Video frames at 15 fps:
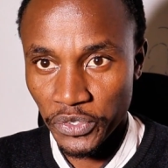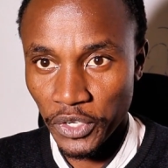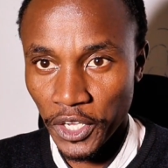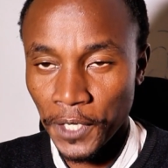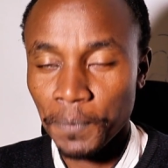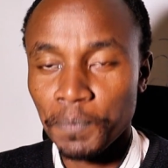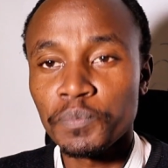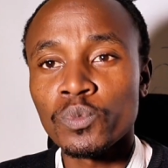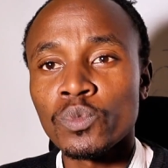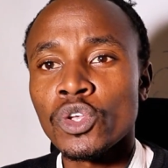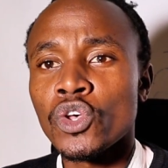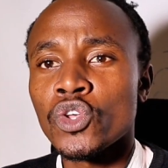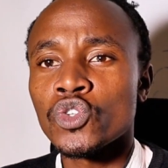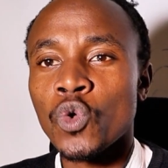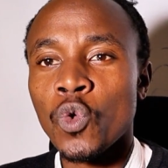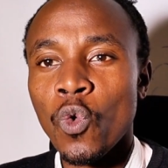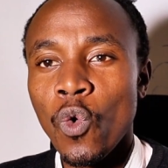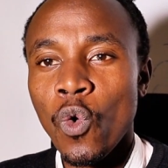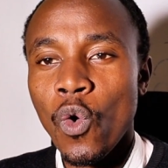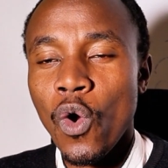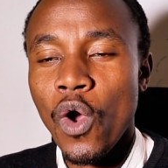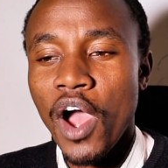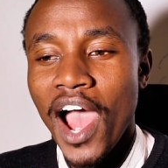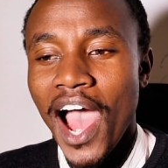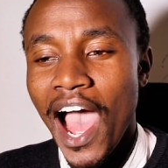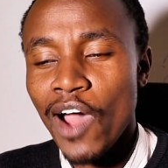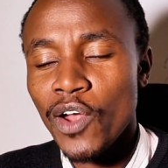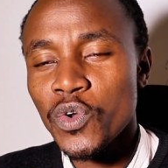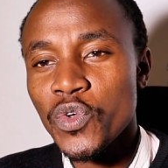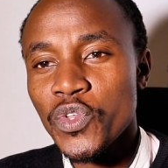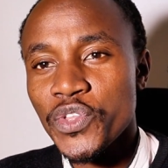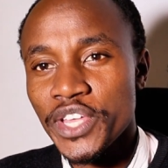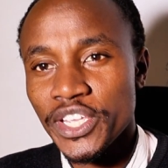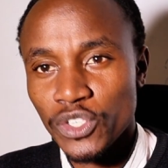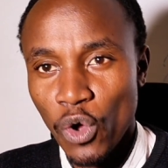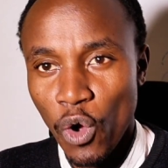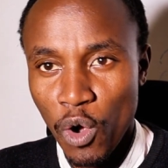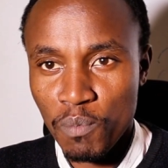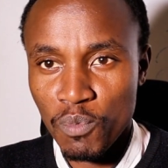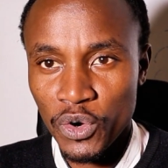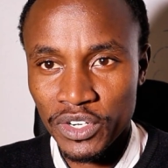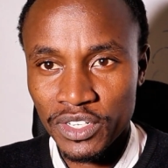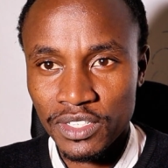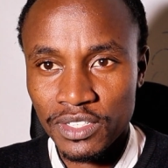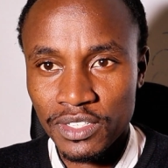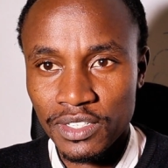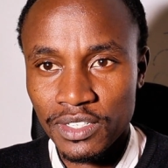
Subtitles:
Okay, so how do these hormones